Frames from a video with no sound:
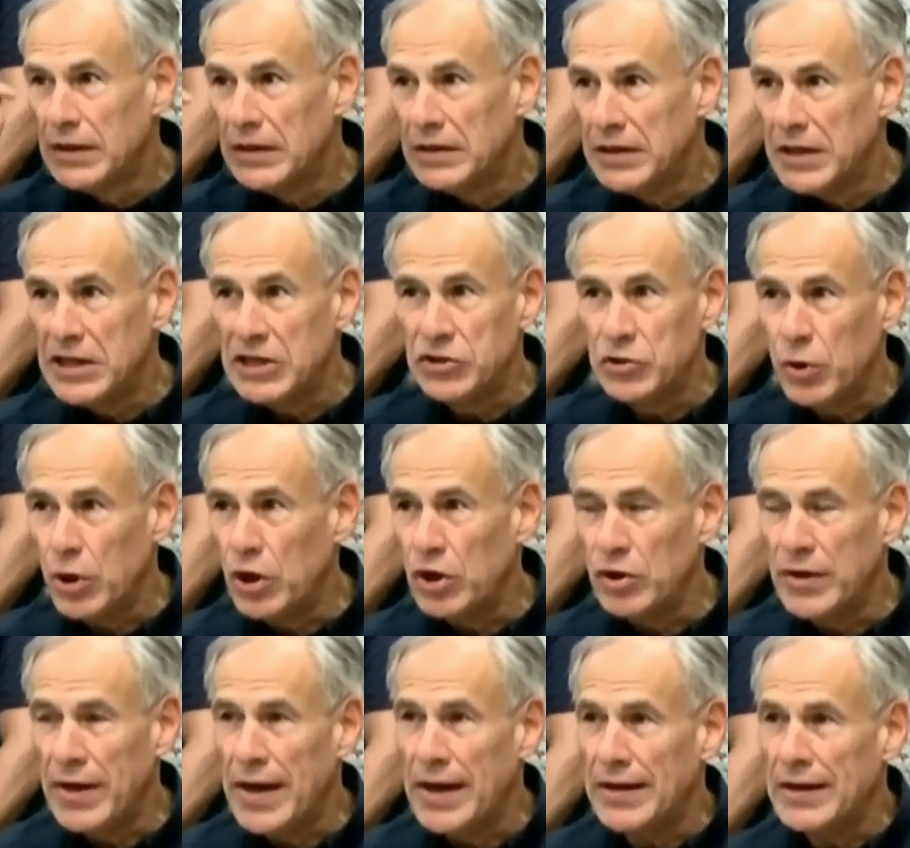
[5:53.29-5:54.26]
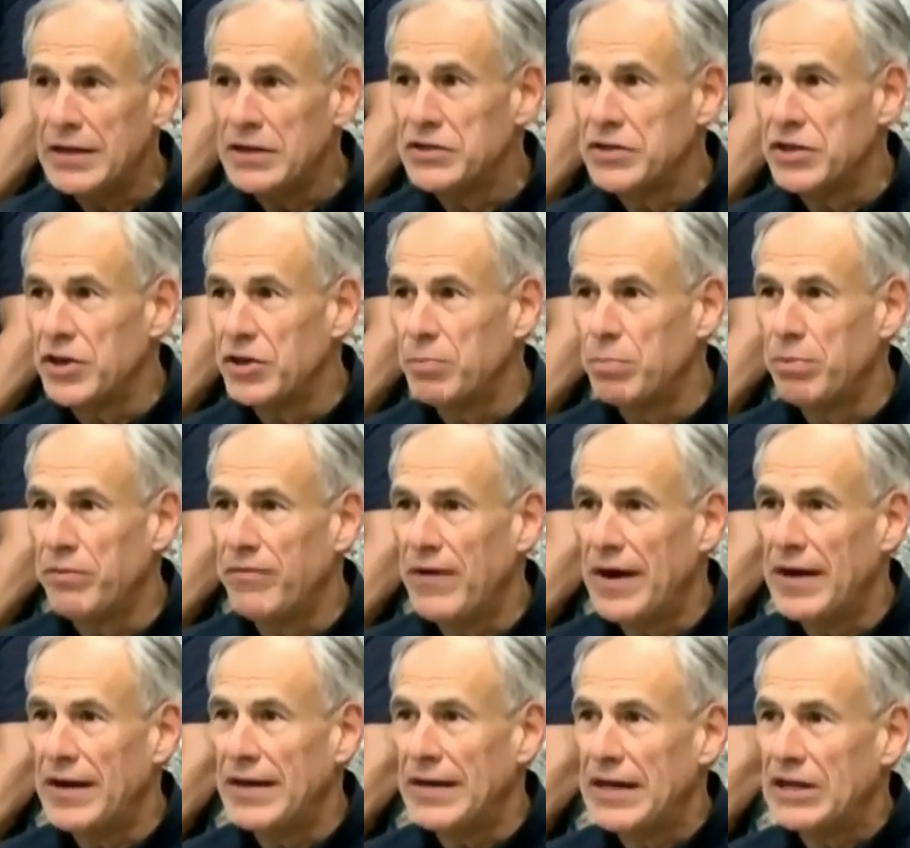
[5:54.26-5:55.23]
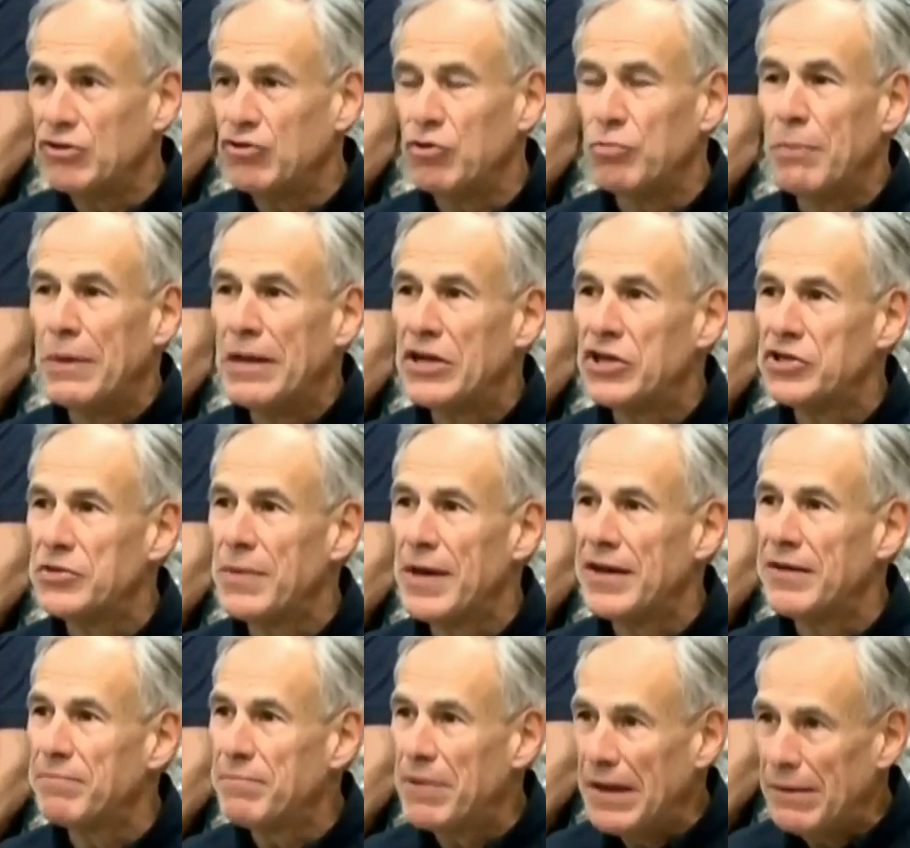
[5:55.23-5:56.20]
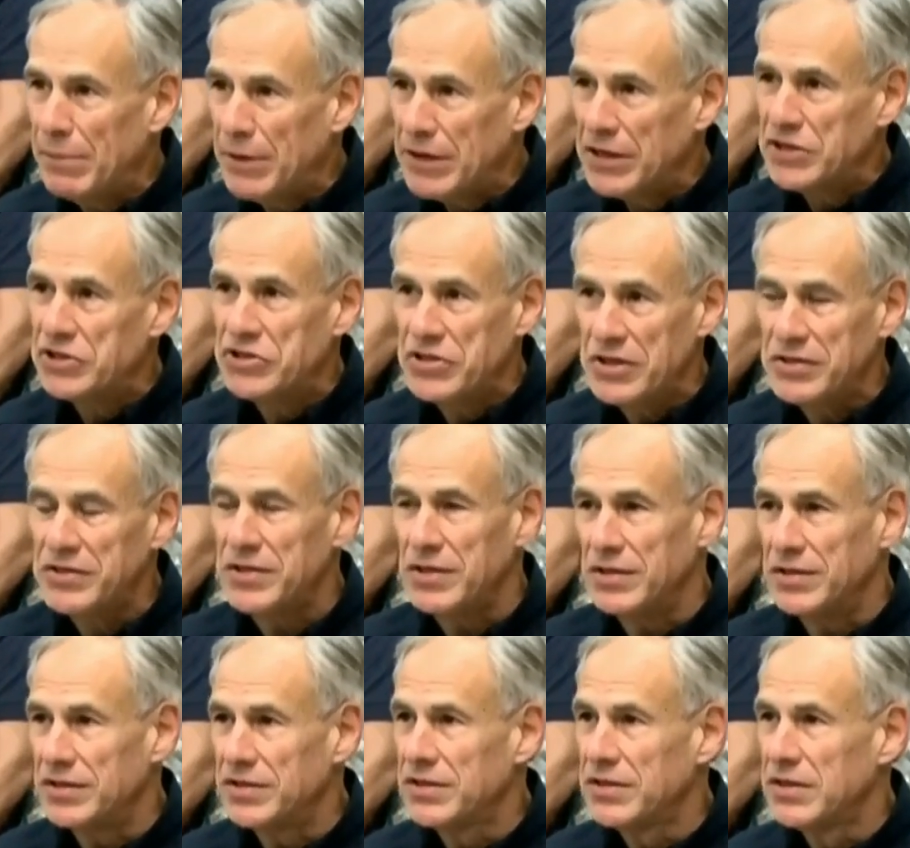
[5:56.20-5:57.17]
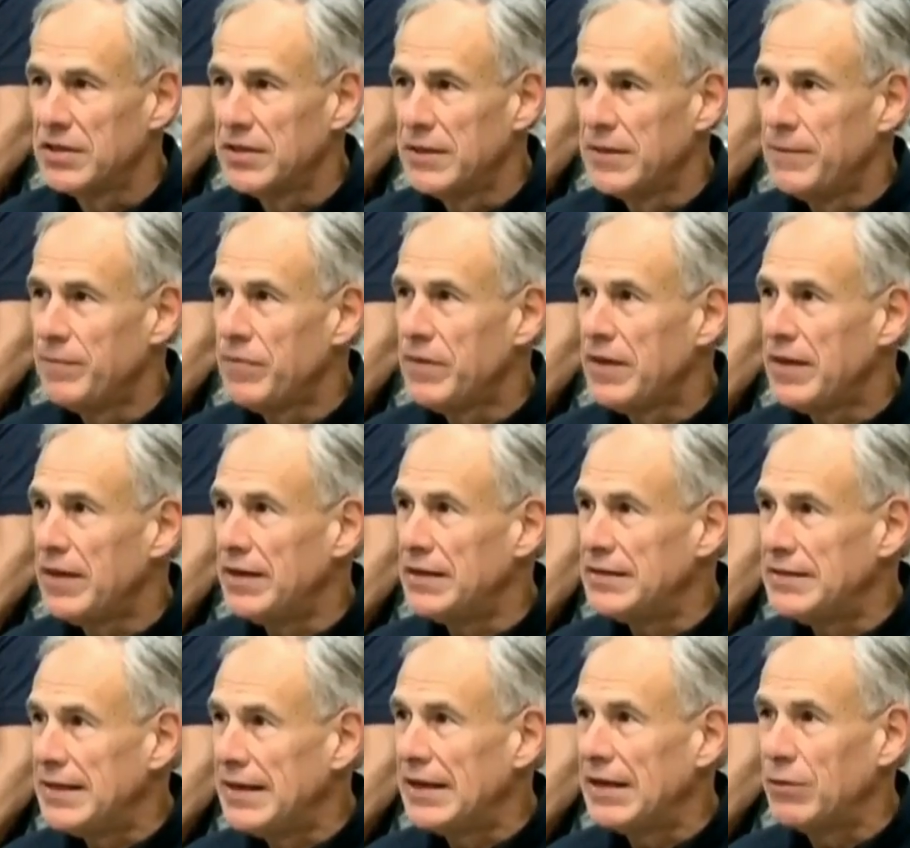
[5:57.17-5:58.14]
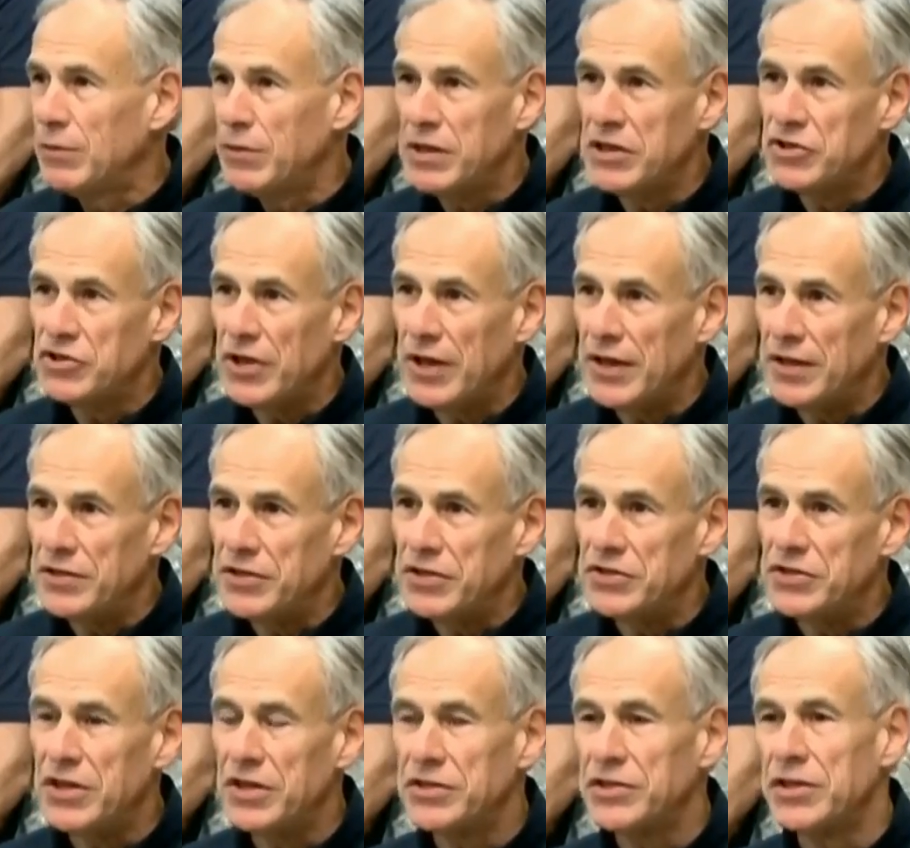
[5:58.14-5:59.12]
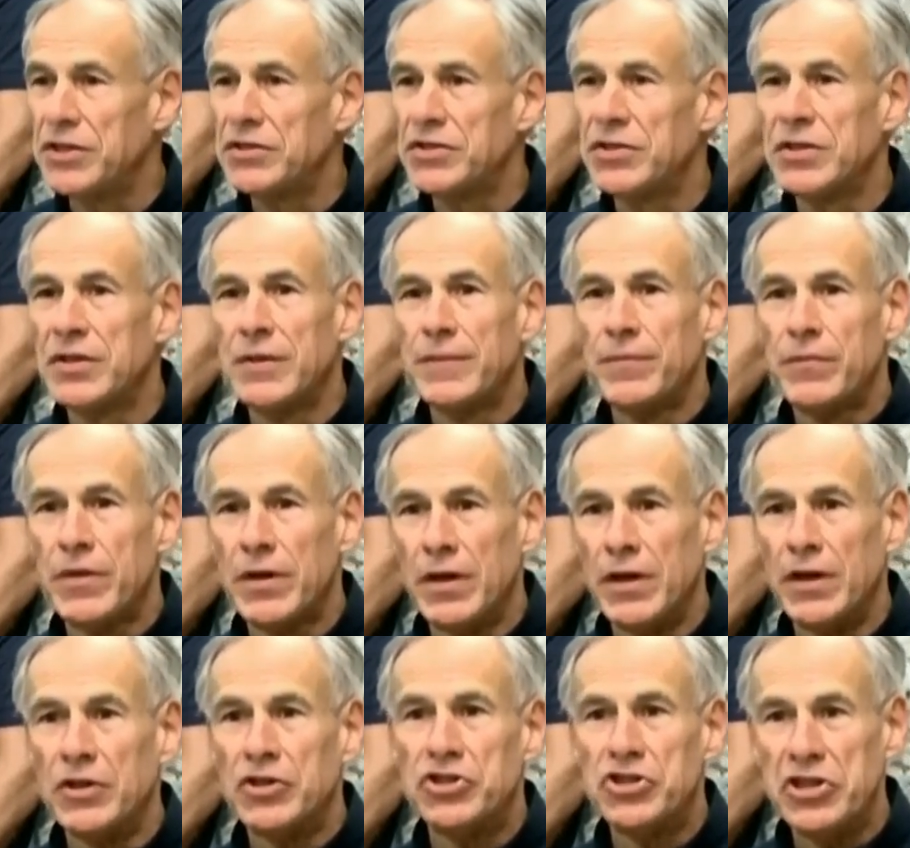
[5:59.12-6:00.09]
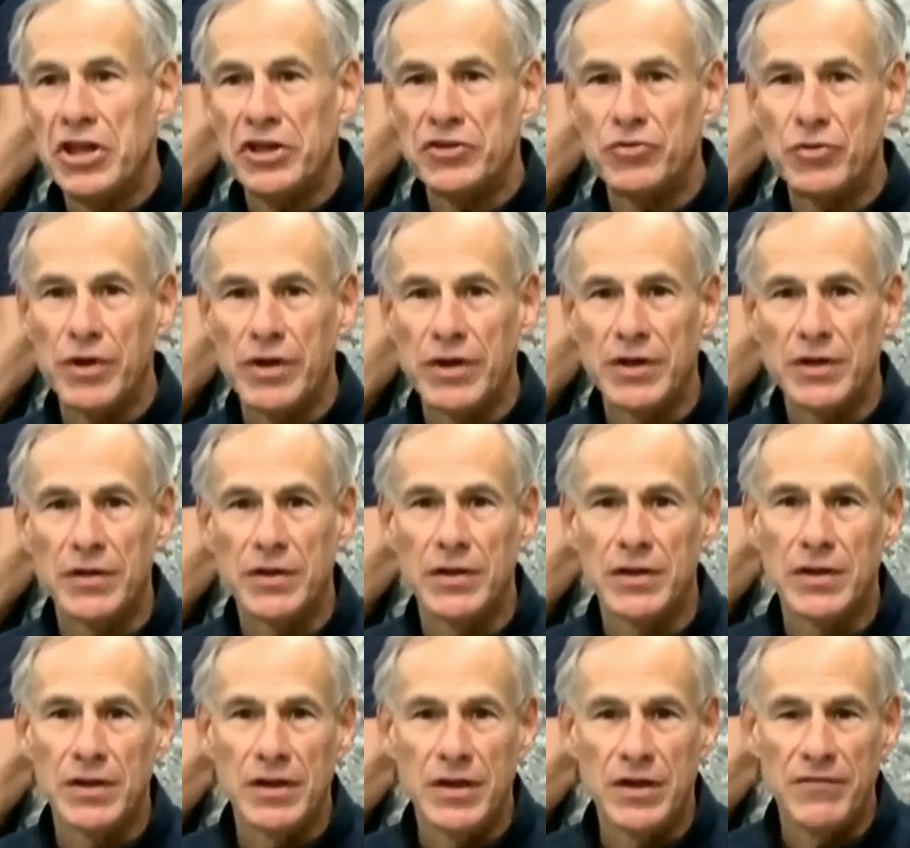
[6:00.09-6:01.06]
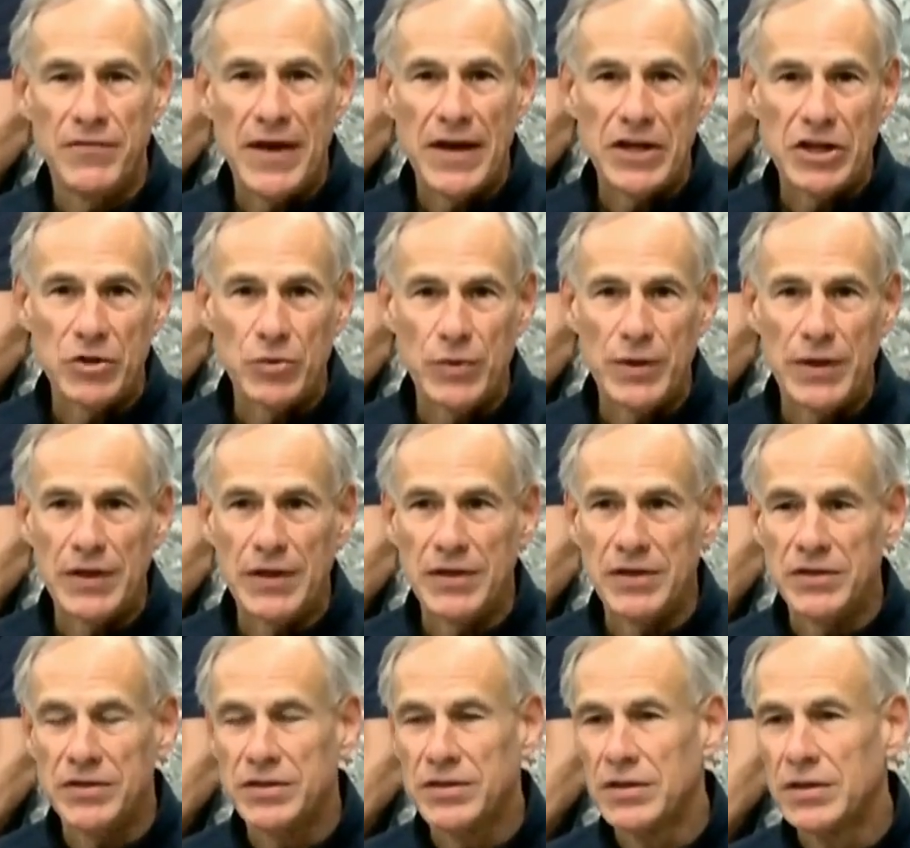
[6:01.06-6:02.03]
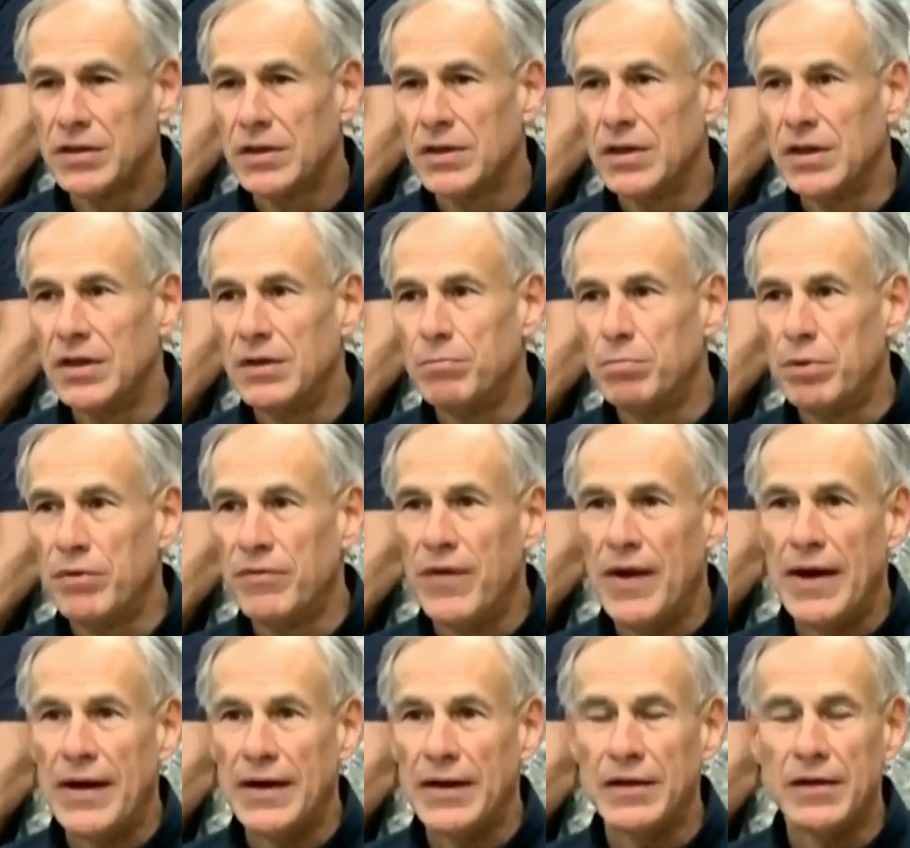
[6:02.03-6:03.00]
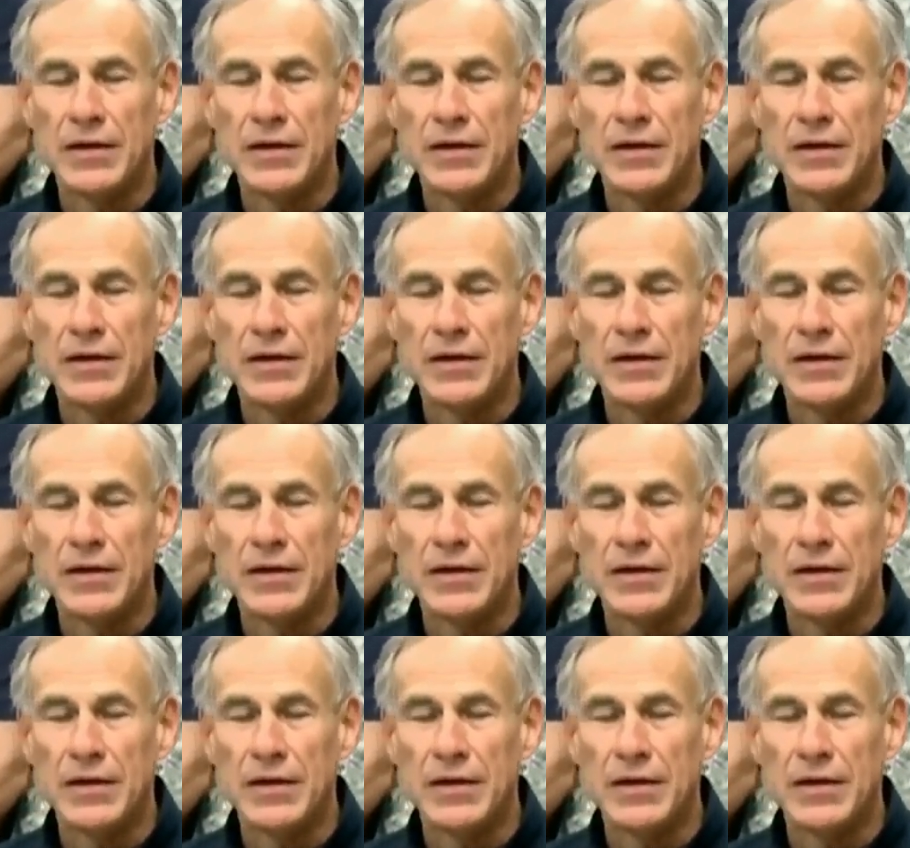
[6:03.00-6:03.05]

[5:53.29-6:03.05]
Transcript: These are all counties that are providing a tremendous amount of public assistance in dealing with these challenges, such as uh, sheltering evacuees, uh, providing